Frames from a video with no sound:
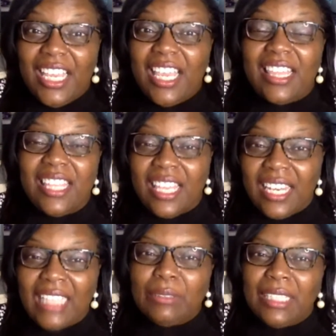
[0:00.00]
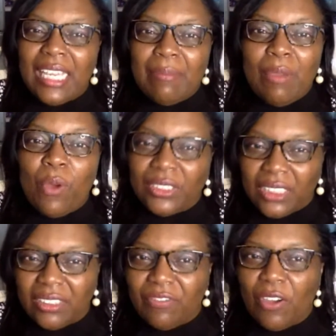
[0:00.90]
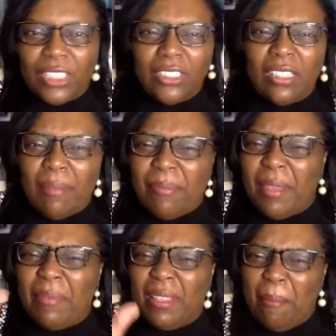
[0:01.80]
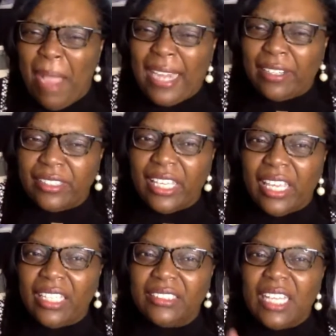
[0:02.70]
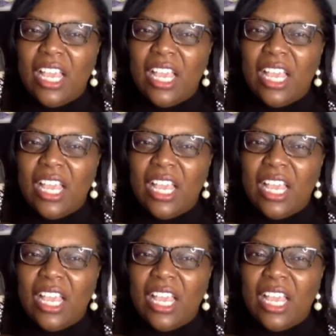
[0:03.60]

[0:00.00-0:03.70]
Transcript: And then that's what the enemy wants us to focus on, the minor things.